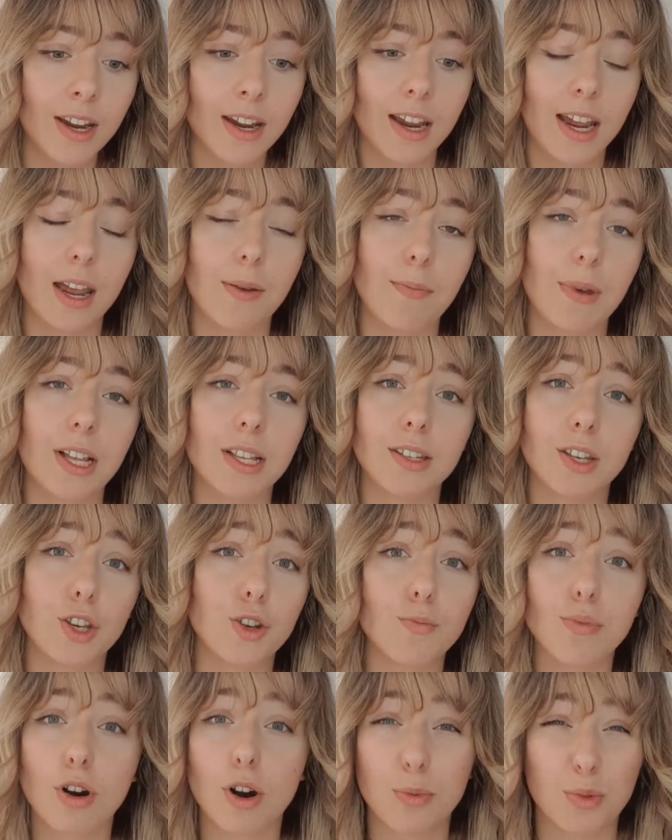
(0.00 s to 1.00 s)
It means that you
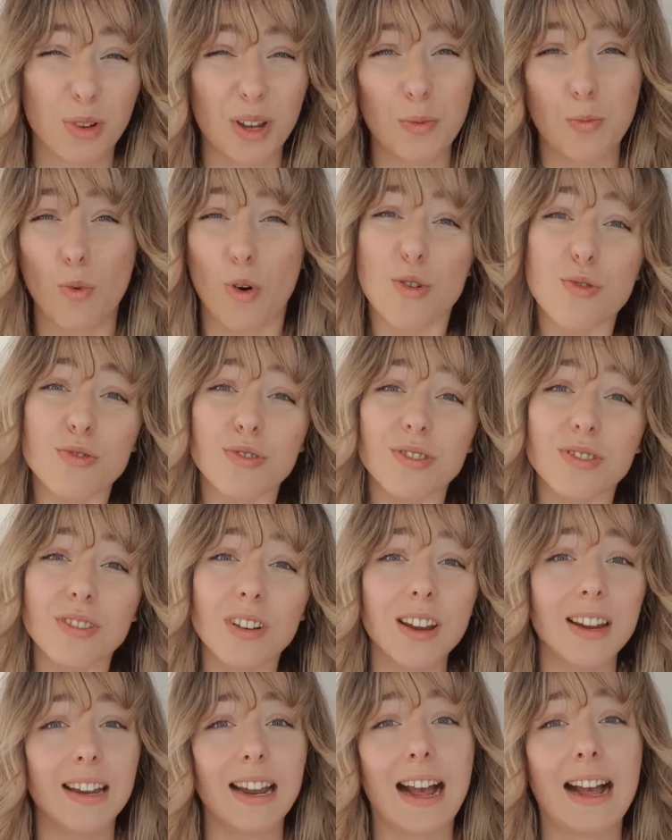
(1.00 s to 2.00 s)
probably won't
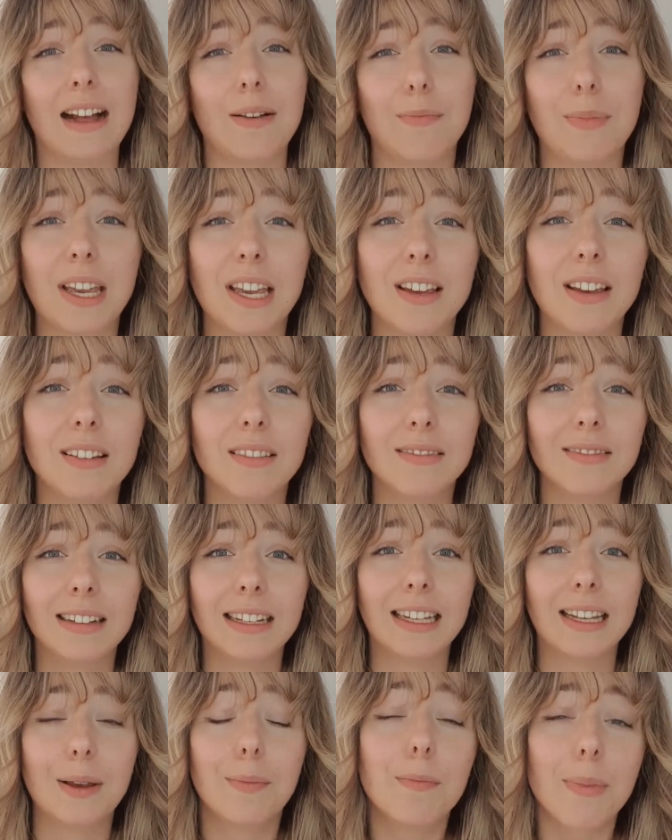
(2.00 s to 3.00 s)
be
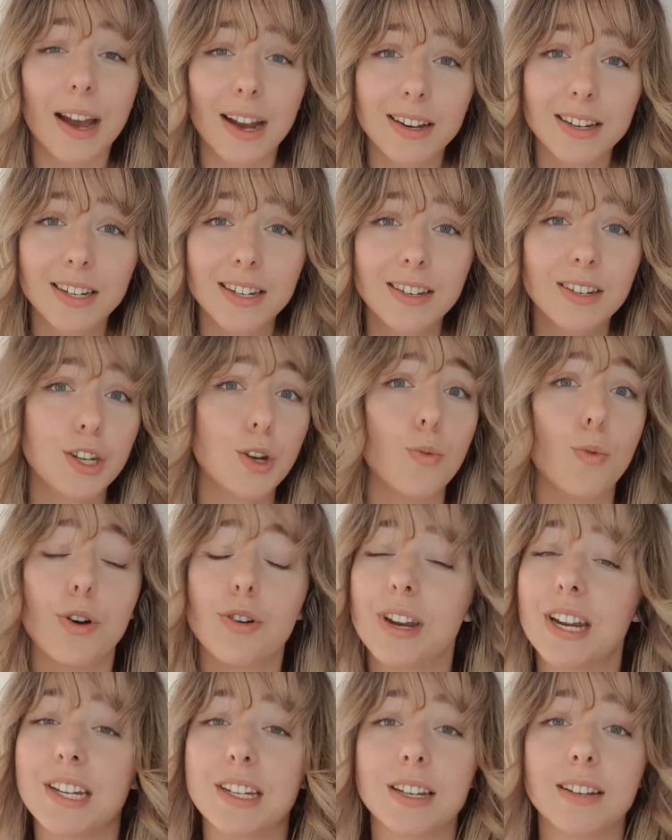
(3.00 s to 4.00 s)
impacted. You won't
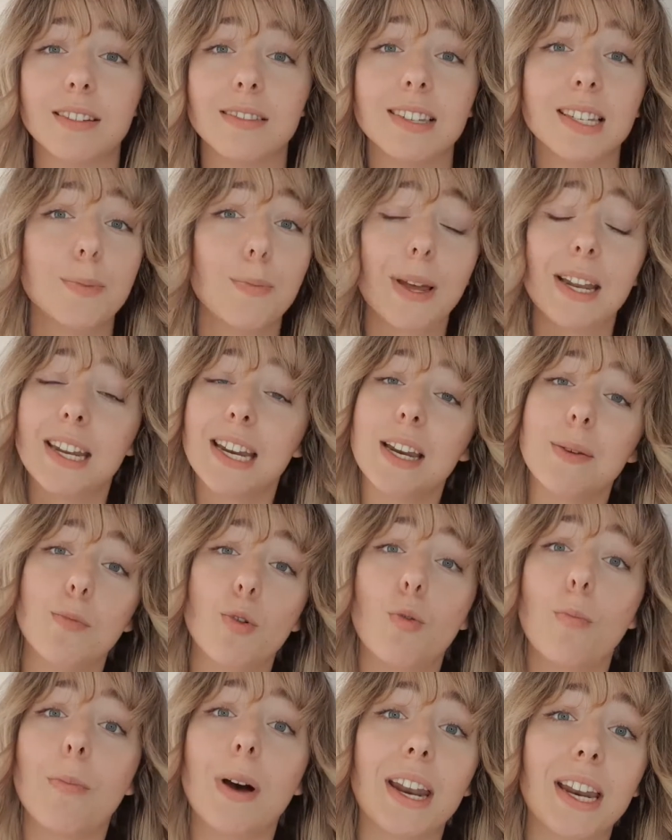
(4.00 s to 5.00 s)
need to spend any
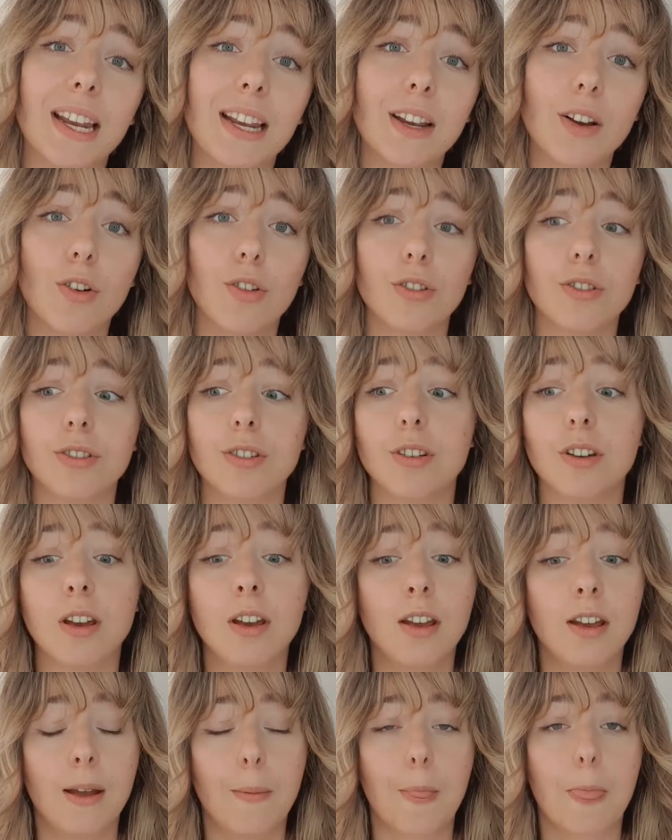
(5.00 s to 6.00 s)
more money on
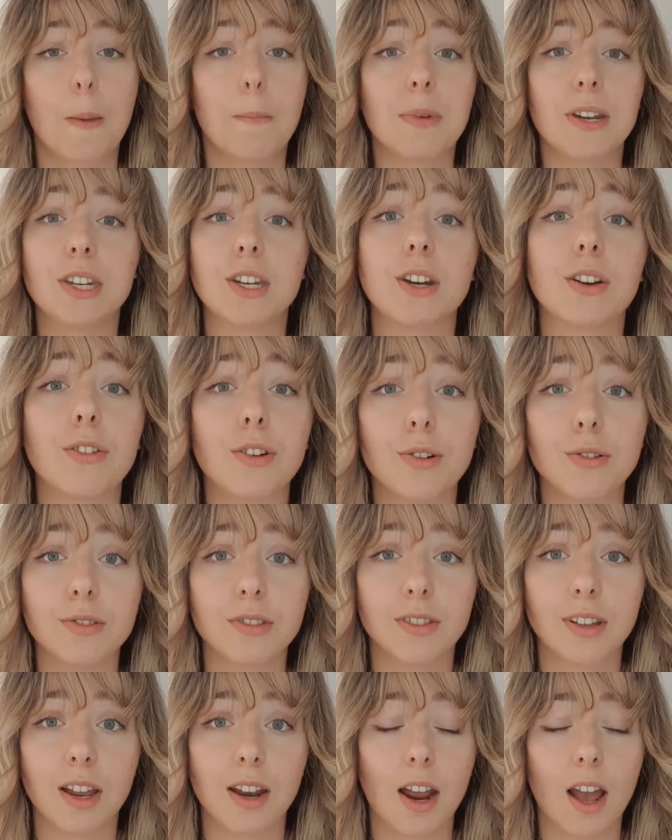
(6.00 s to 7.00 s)
materials
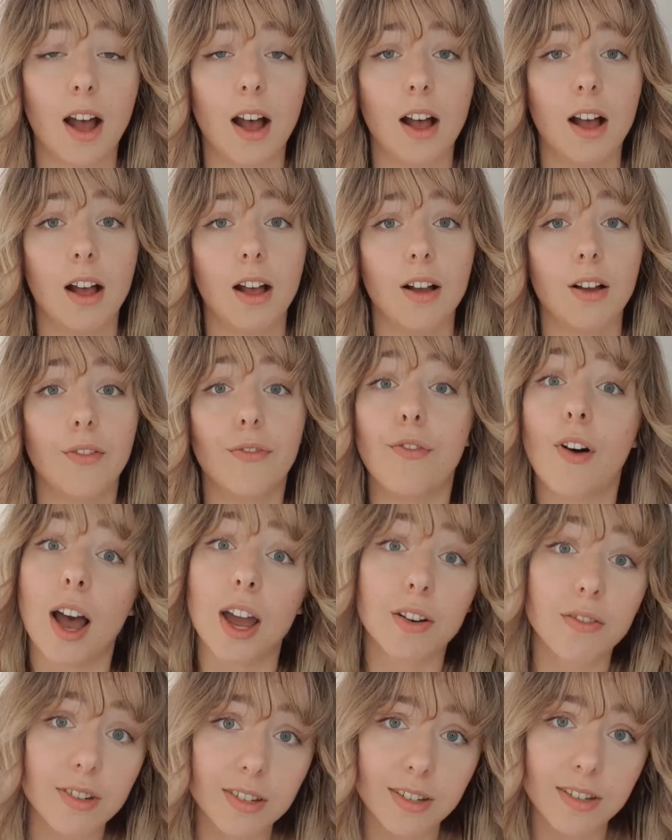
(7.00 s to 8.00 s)
that are
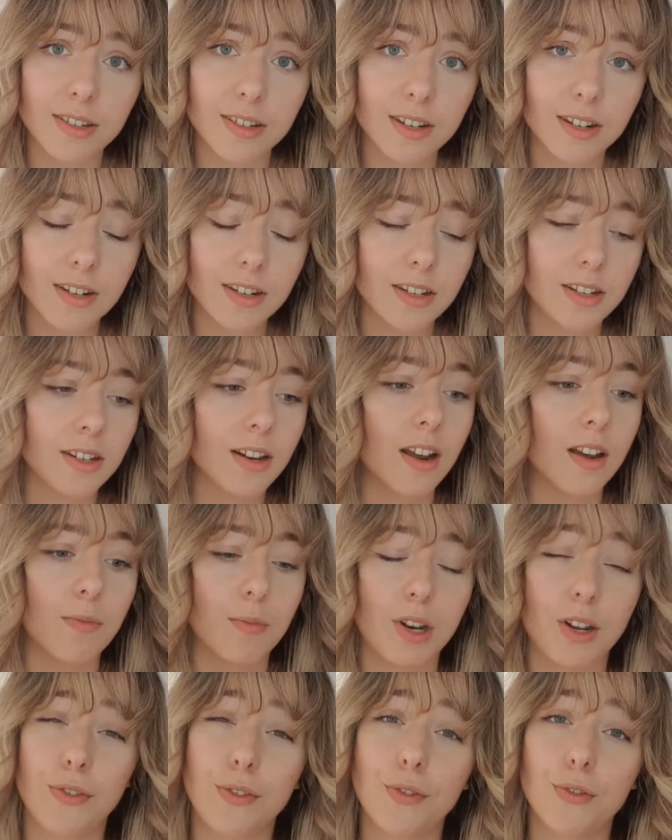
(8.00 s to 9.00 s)
fire resistant. But
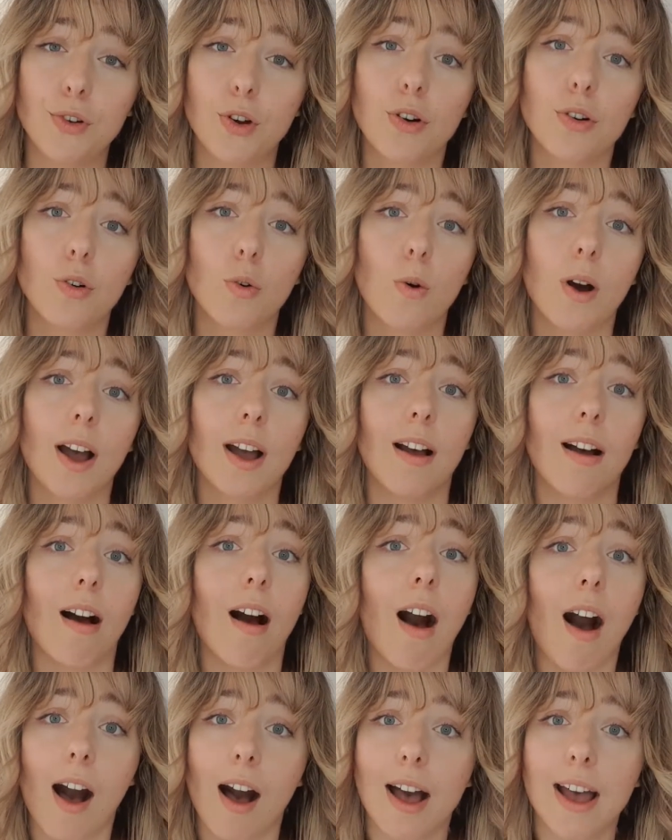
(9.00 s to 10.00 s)
if you've got quite a
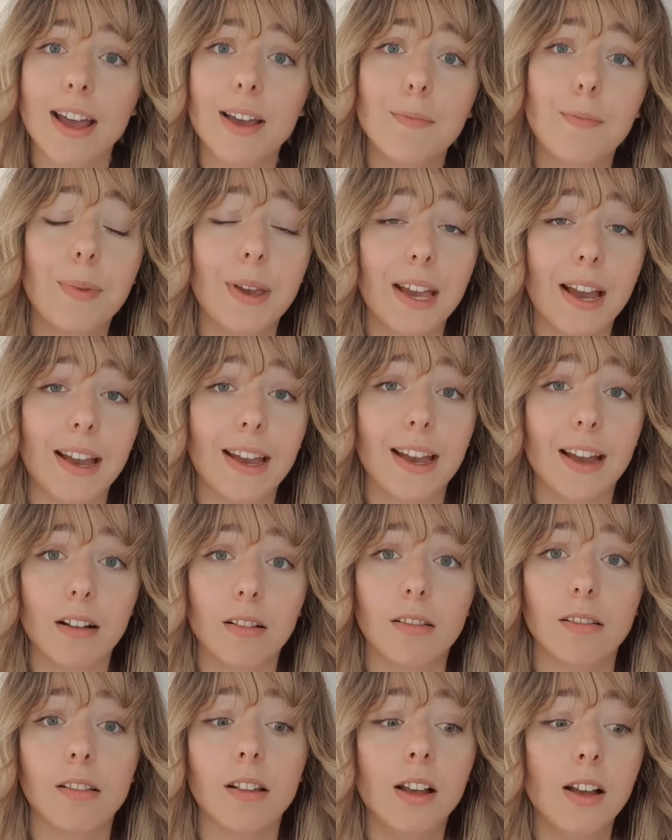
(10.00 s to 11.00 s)
high
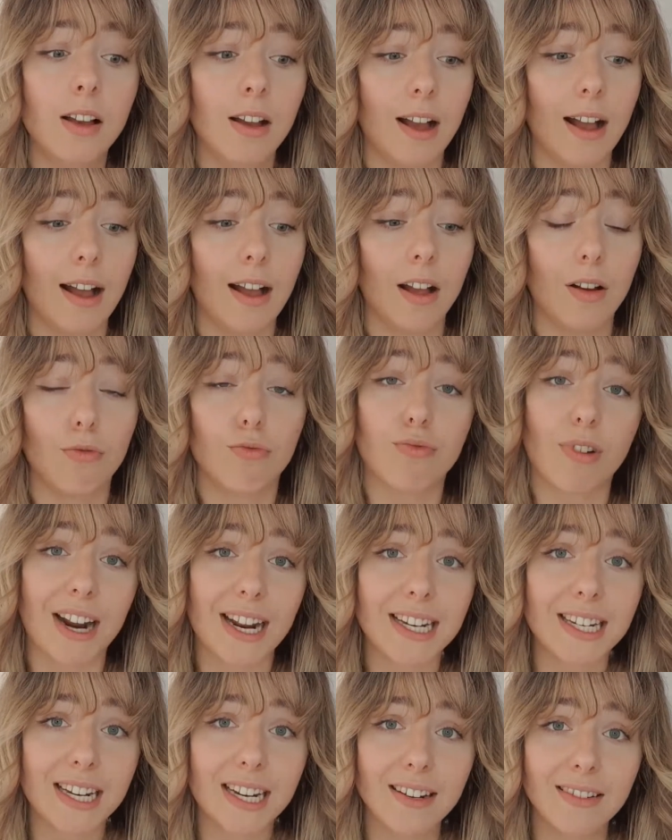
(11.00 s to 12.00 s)
BAL
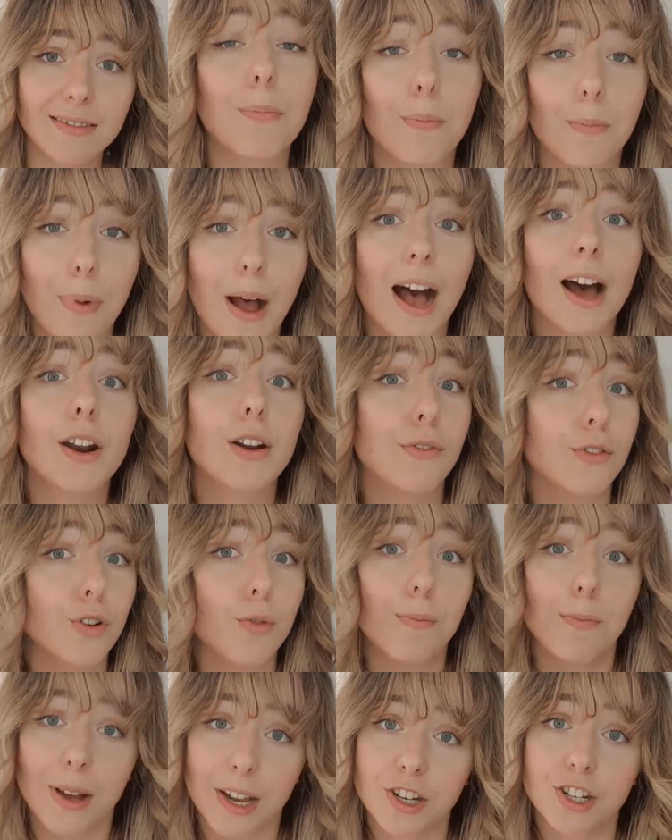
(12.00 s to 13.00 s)
rating, part of your
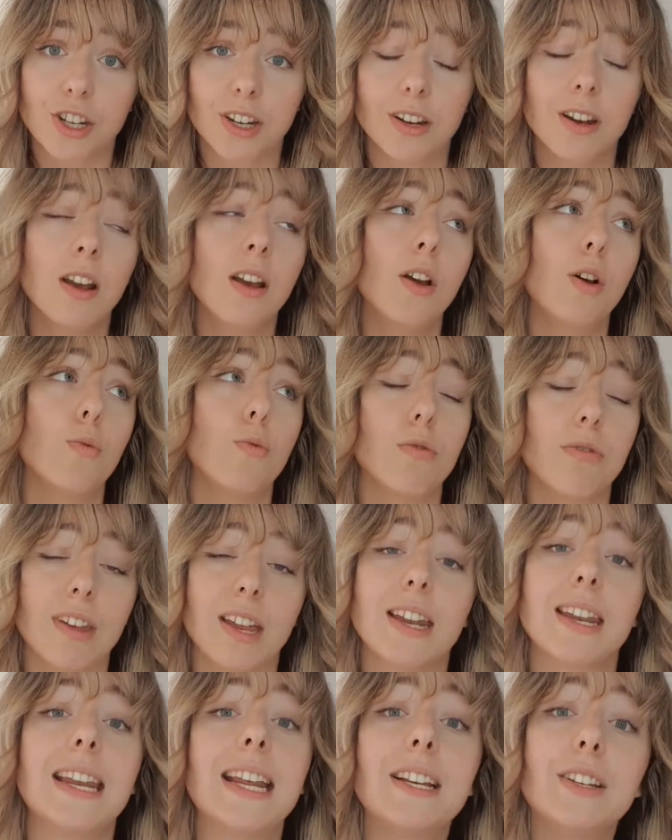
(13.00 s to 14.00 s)
budget will
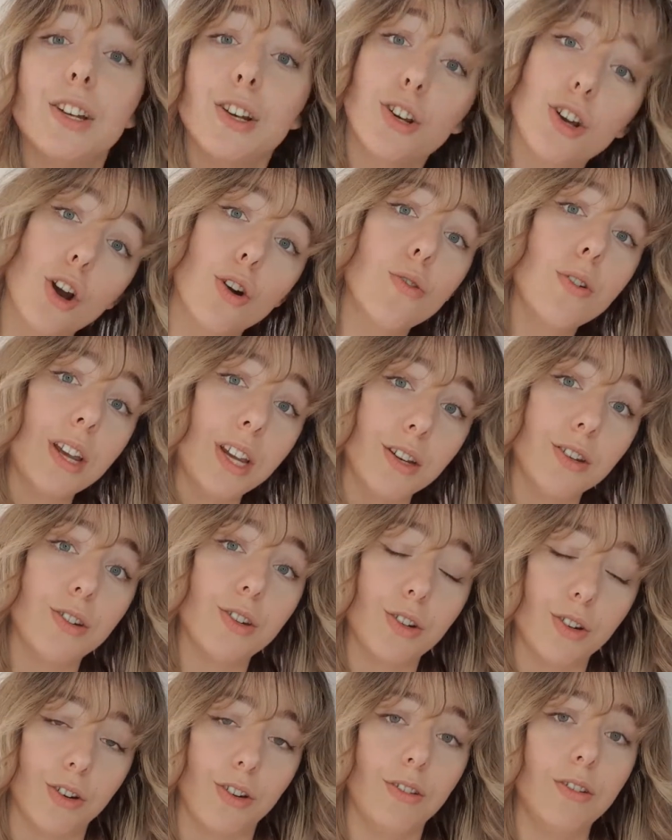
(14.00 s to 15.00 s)
then need to go
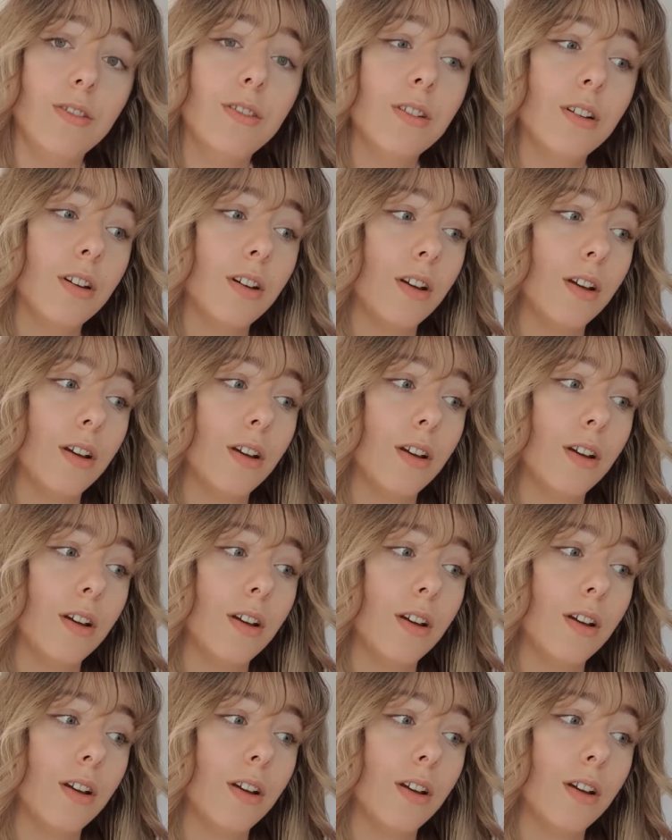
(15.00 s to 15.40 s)
into